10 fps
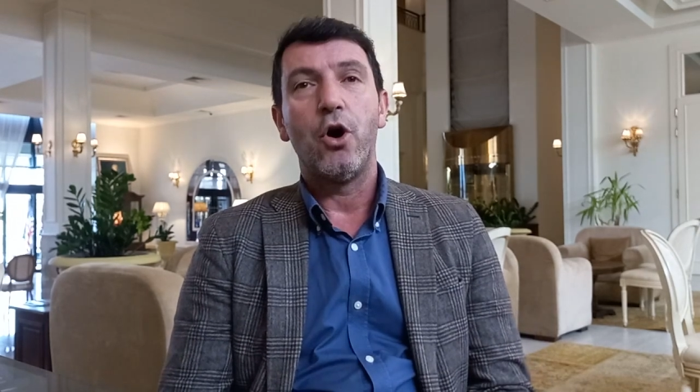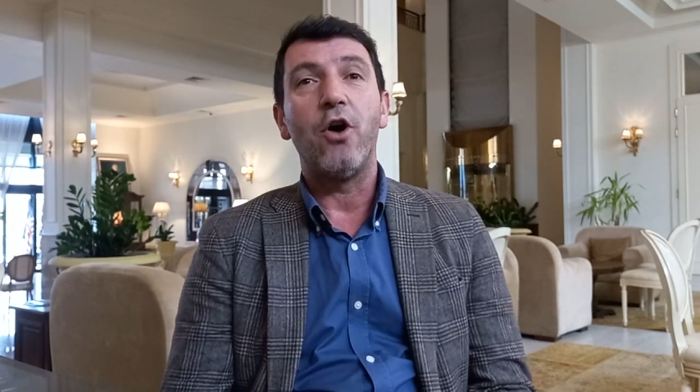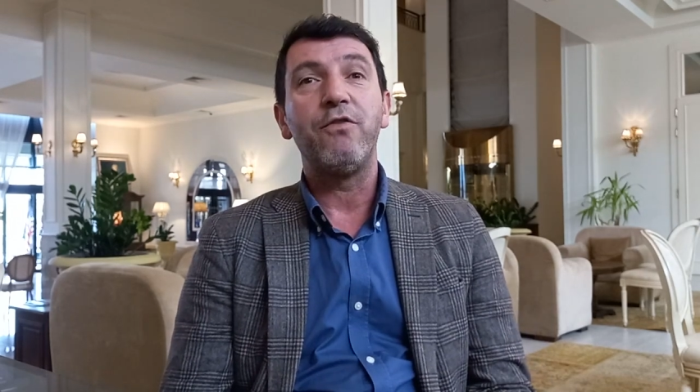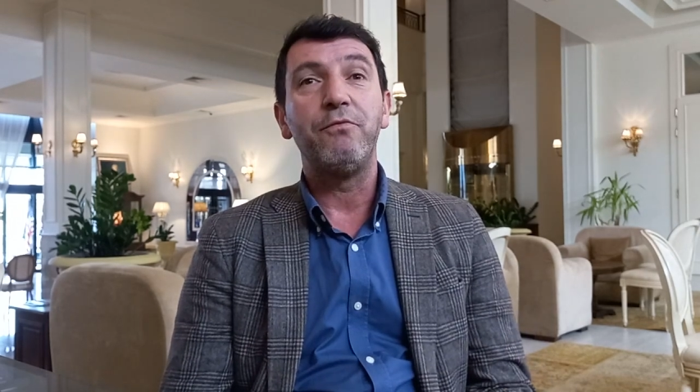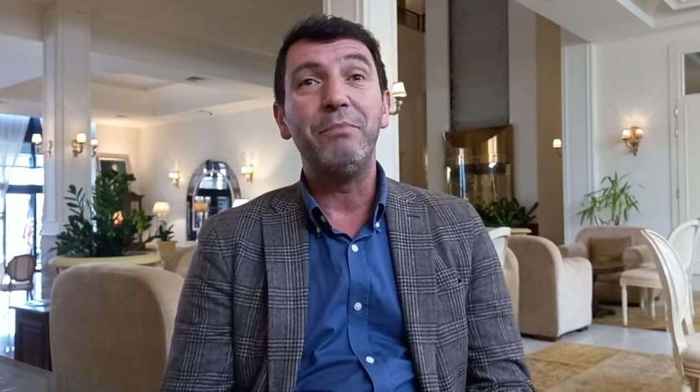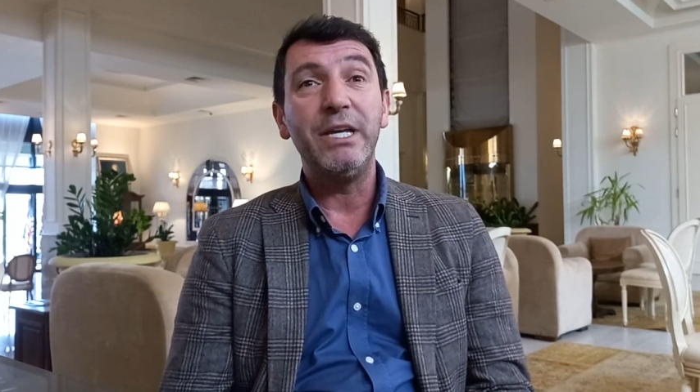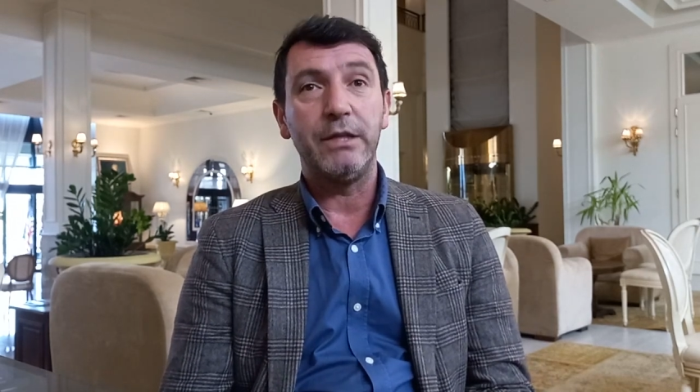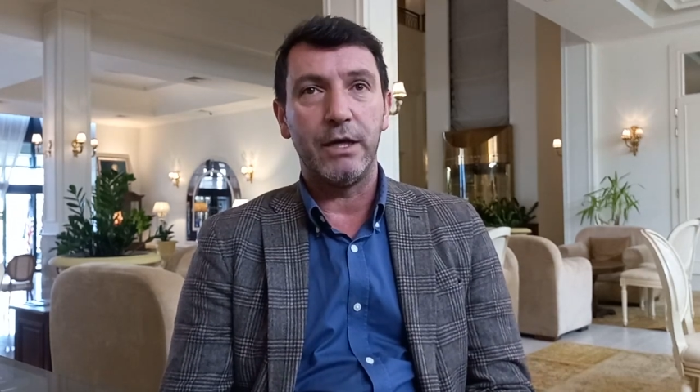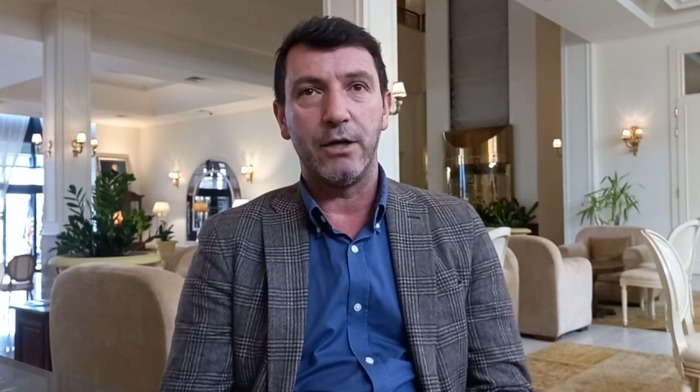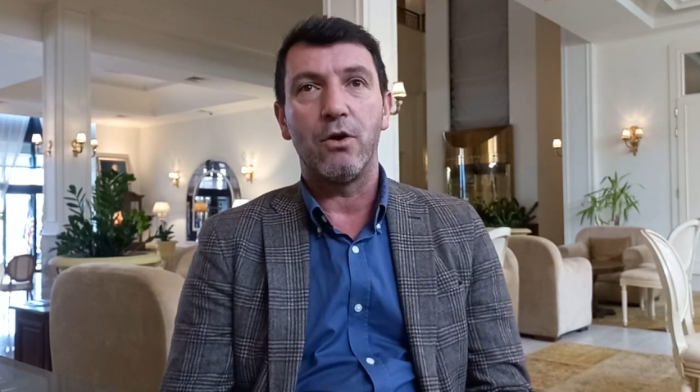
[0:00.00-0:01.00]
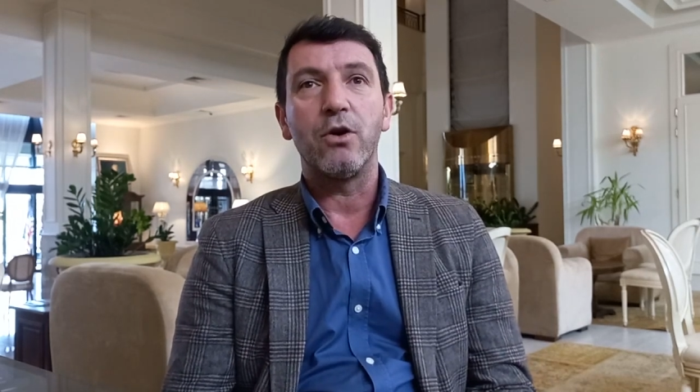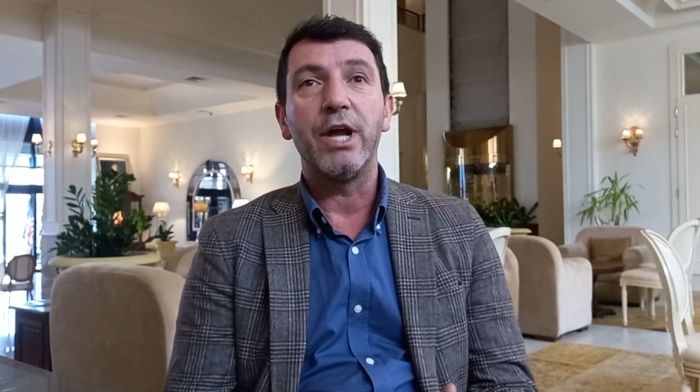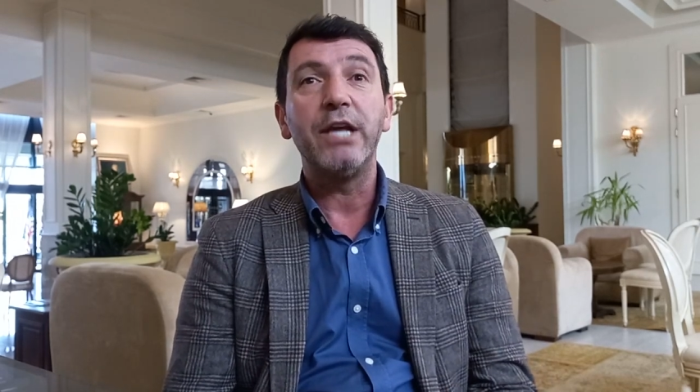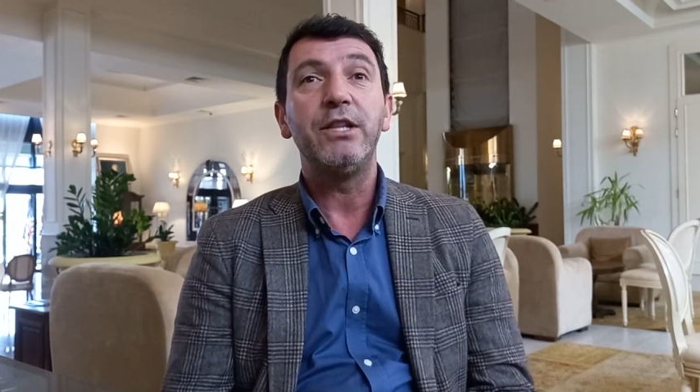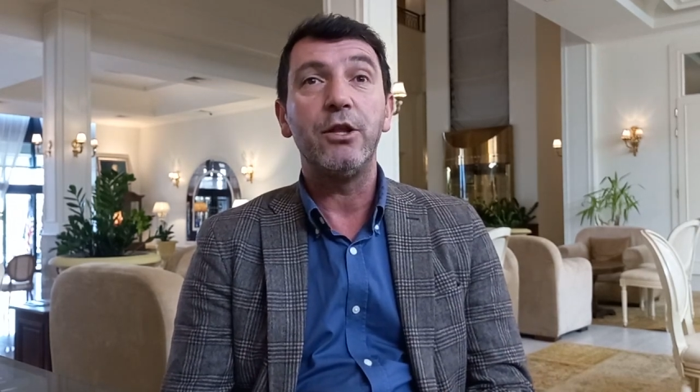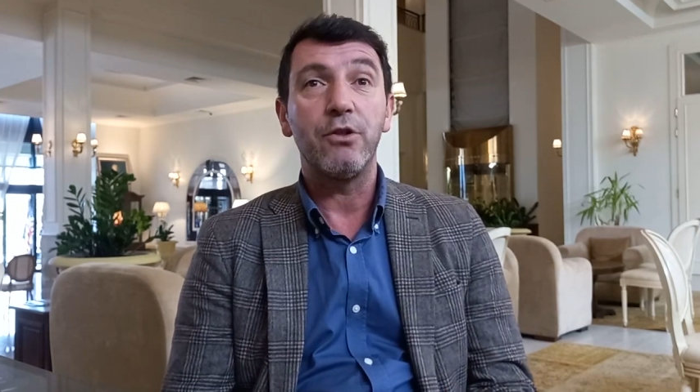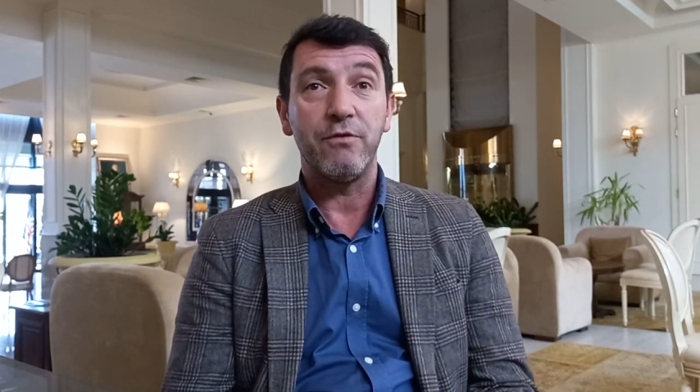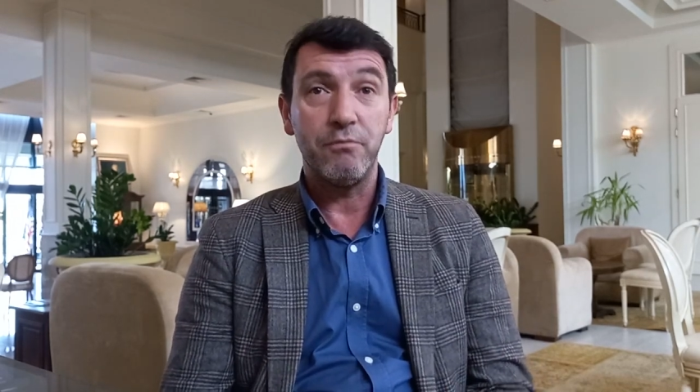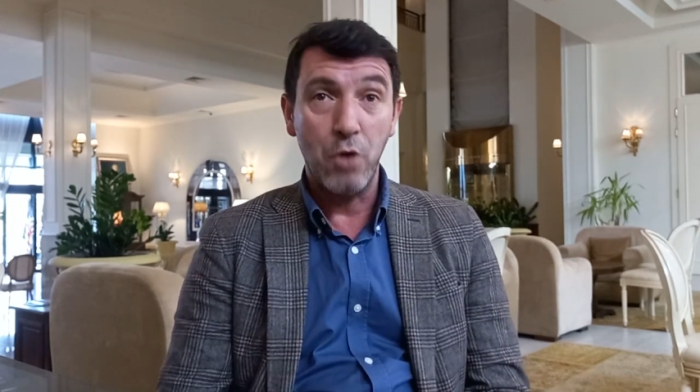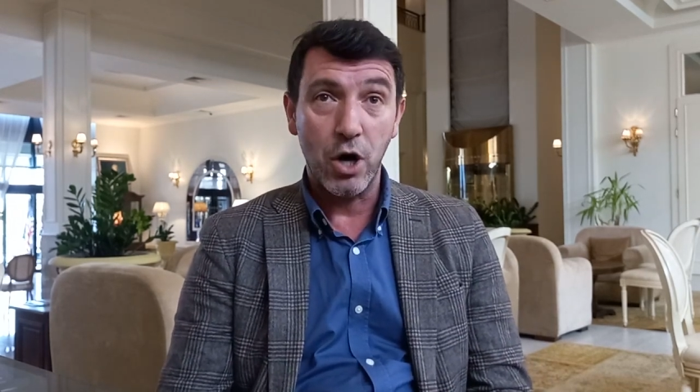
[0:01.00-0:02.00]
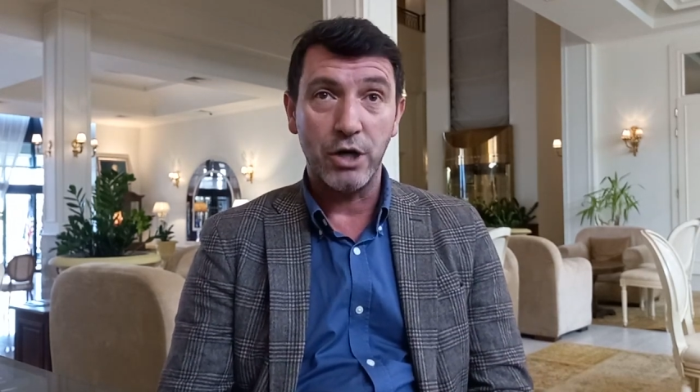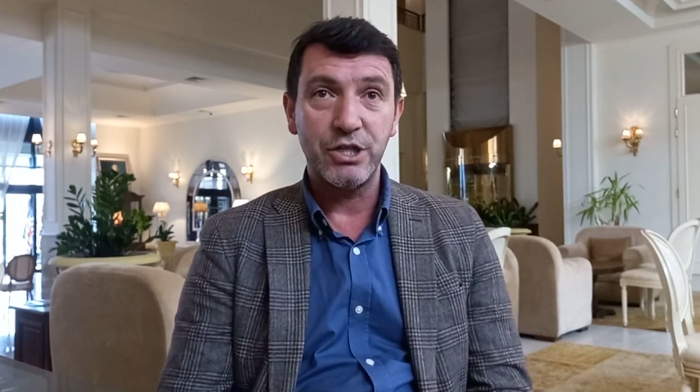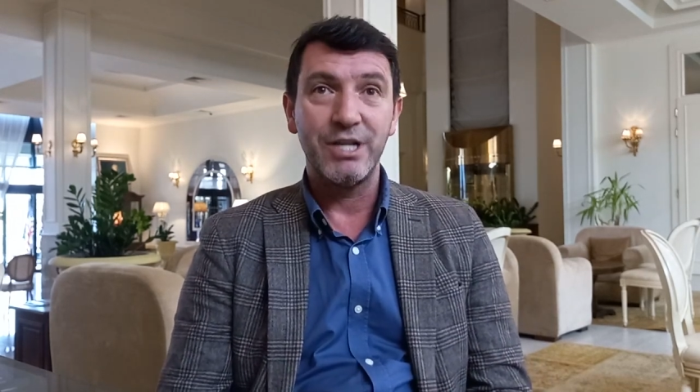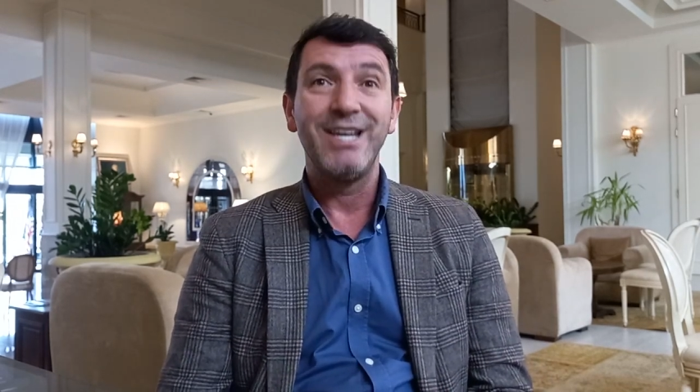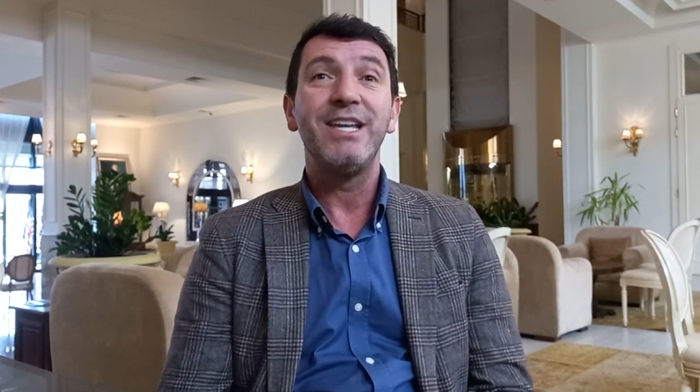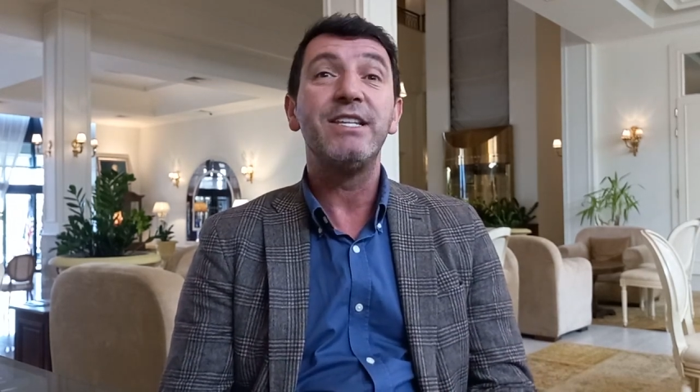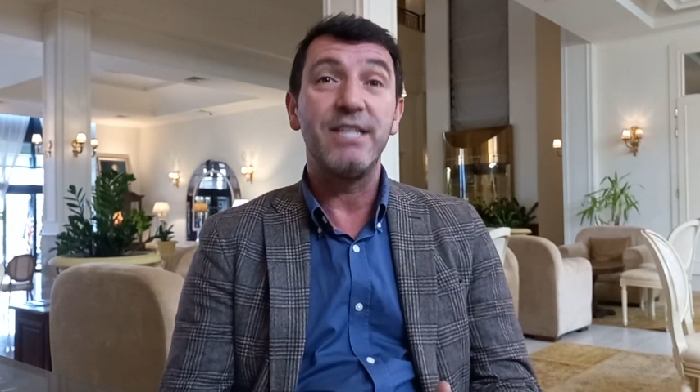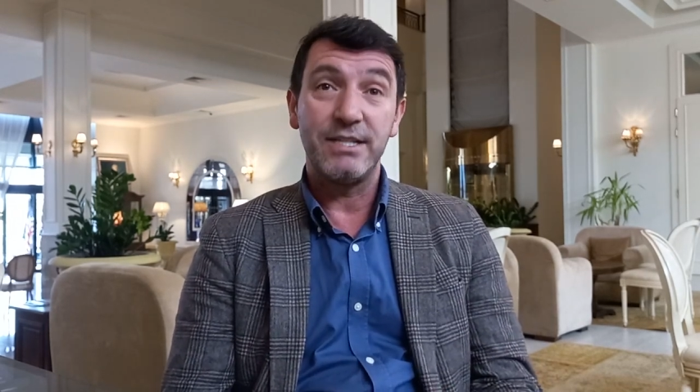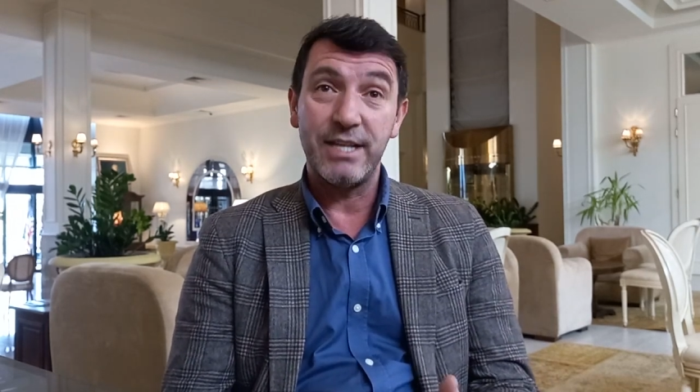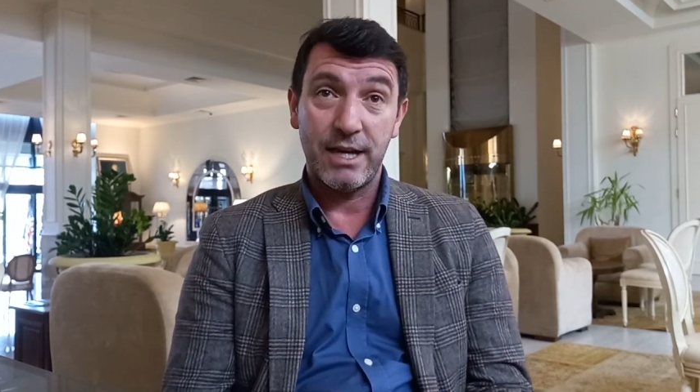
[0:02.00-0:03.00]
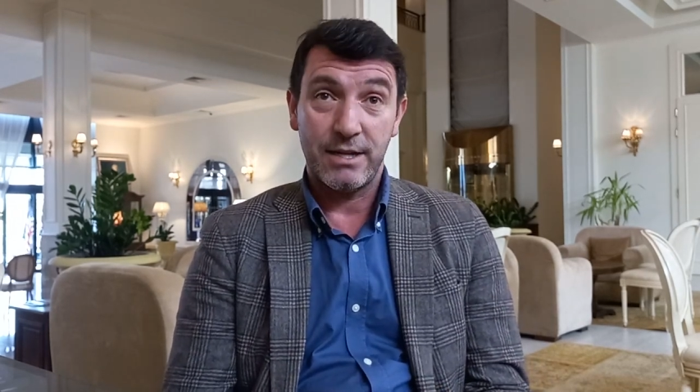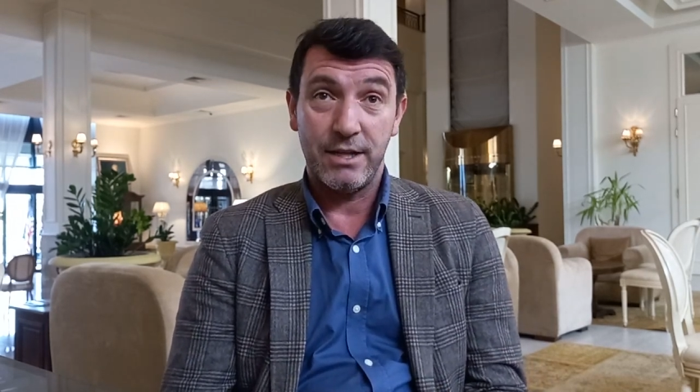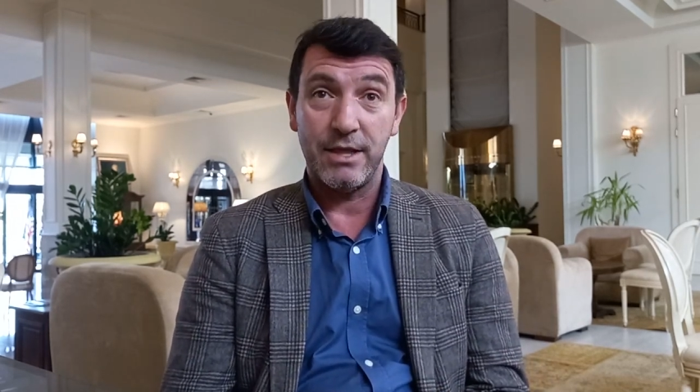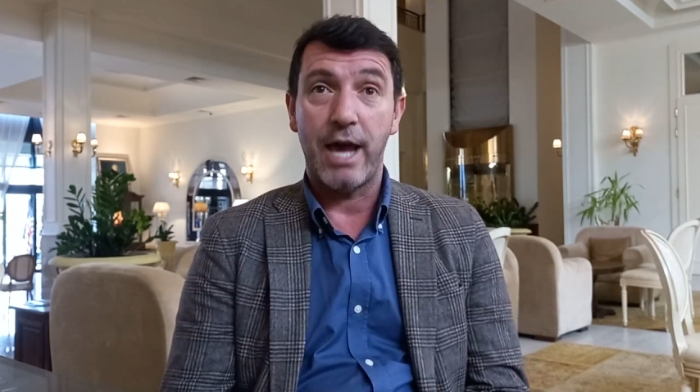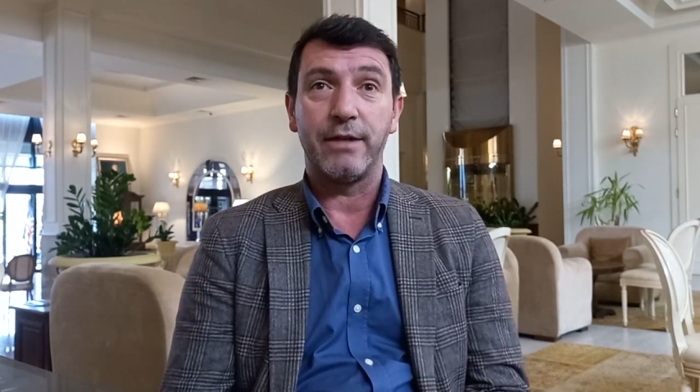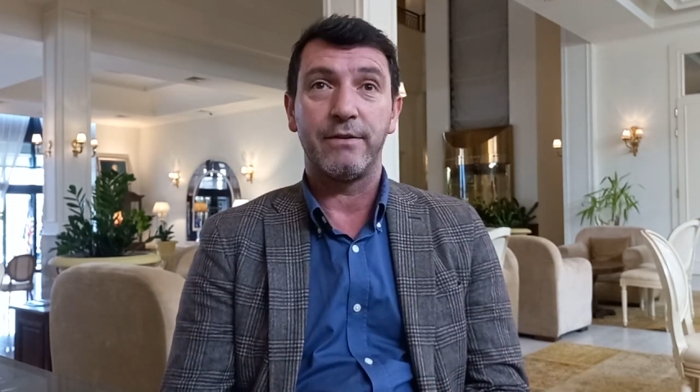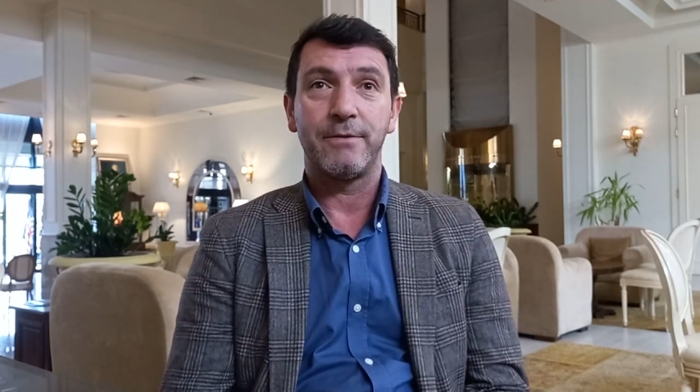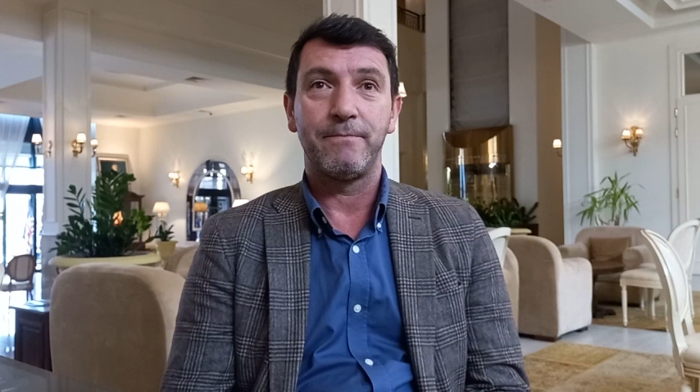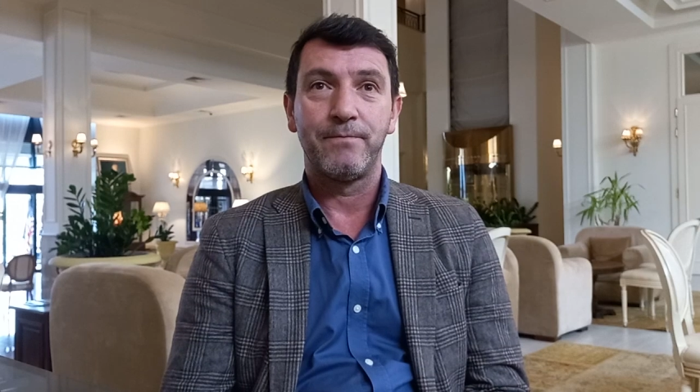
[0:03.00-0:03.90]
of meeting on 18th of March is exactly that,